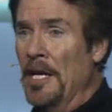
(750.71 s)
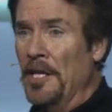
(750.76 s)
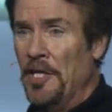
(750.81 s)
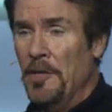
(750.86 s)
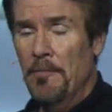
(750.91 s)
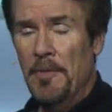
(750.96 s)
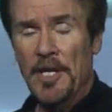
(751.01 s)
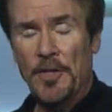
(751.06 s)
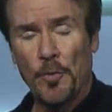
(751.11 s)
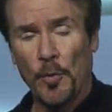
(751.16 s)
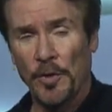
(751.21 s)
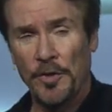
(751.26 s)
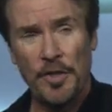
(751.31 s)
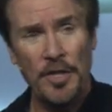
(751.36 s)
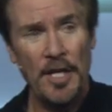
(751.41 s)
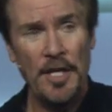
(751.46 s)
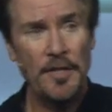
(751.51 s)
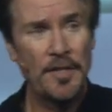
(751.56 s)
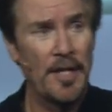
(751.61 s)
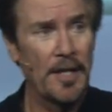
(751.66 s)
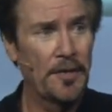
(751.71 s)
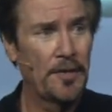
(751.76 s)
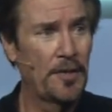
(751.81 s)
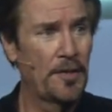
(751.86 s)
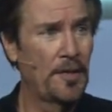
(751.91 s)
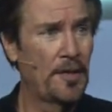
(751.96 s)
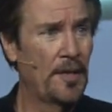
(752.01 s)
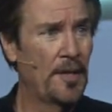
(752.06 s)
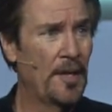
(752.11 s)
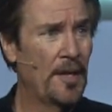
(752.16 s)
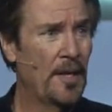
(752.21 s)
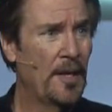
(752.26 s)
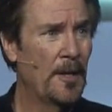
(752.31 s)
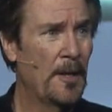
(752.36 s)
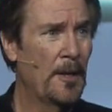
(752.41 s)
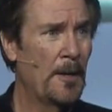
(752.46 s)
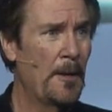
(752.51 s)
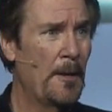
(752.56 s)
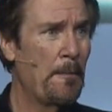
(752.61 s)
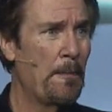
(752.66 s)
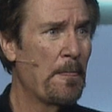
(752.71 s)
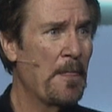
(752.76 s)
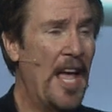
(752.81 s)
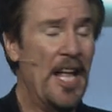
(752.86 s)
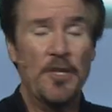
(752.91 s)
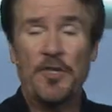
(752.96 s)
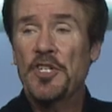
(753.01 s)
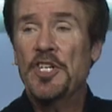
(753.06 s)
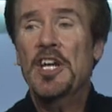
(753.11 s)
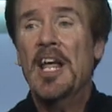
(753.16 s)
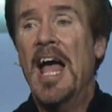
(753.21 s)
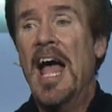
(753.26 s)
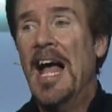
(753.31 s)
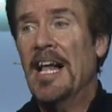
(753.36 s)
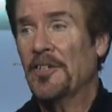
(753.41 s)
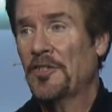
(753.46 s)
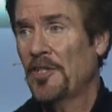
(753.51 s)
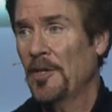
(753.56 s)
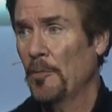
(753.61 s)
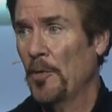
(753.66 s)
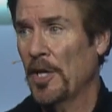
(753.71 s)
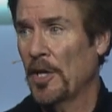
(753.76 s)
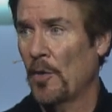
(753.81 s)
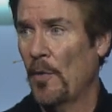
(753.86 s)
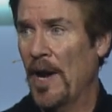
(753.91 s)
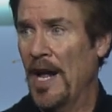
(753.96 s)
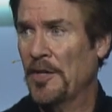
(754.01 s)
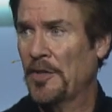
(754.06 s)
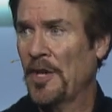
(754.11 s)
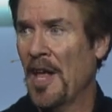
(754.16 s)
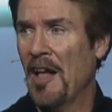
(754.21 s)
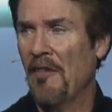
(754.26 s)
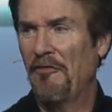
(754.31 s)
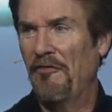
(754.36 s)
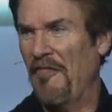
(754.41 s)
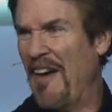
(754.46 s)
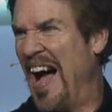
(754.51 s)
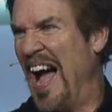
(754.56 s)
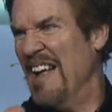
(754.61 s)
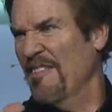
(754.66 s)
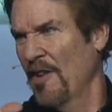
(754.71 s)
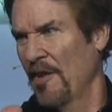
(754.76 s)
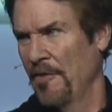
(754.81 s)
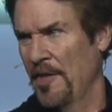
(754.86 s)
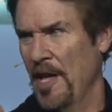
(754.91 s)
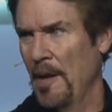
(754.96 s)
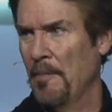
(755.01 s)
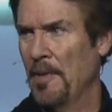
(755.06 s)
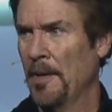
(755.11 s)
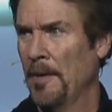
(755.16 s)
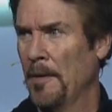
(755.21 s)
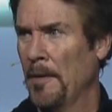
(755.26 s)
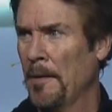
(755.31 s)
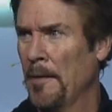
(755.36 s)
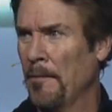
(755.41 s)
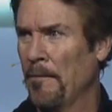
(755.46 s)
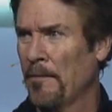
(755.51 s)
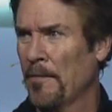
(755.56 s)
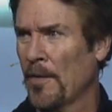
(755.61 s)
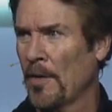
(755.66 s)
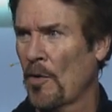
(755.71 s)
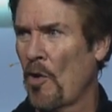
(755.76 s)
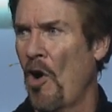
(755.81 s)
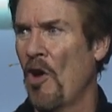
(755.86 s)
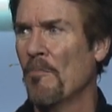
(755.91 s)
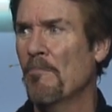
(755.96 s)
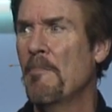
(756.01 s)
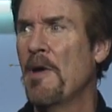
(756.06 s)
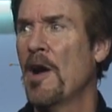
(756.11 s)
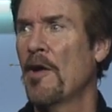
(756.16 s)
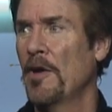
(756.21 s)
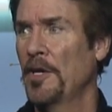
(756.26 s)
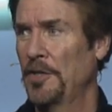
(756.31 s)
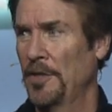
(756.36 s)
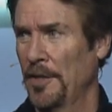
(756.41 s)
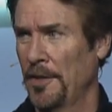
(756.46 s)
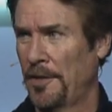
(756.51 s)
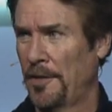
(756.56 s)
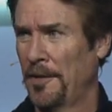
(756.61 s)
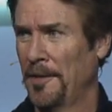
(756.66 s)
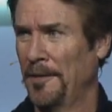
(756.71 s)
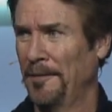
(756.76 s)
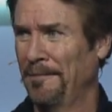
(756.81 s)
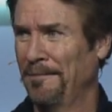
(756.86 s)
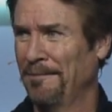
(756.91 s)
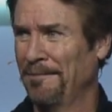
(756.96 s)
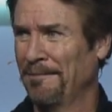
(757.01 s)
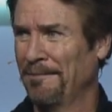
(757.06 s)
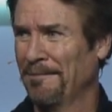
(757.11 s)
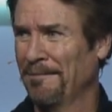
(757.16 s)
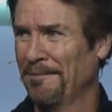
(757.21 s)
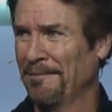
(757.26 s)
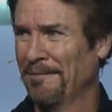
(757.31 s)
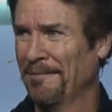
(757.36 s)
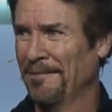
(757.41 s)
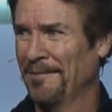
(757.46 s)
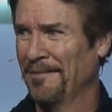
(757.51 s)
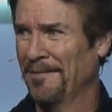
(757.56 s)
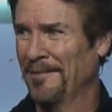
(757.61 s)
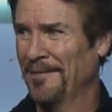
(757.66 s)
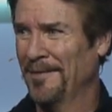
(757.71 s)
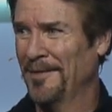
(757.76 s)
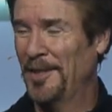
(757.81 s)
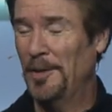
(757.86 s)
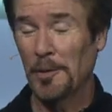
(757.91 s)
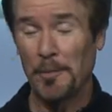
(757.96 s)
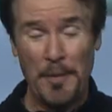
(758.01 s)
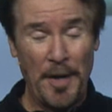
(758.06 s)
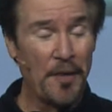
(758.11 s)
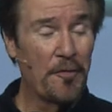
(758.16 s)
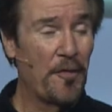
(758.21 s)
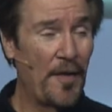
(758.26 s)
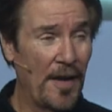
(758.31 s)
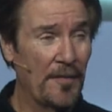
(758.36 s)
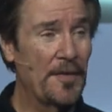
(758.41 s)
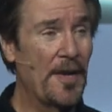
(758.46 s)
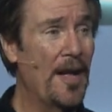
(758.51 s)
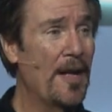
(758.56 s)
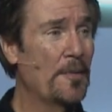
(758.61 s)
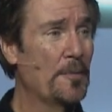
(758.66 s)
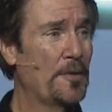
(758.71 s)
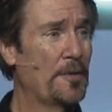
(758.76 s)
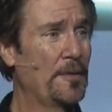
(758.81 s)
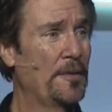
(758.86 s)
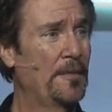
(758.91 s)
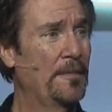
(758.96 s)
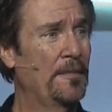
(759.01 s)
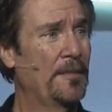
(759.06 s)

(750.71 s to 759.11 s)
She meets with Jesus, and she had some regrets, five of them called marriages. She was married five times.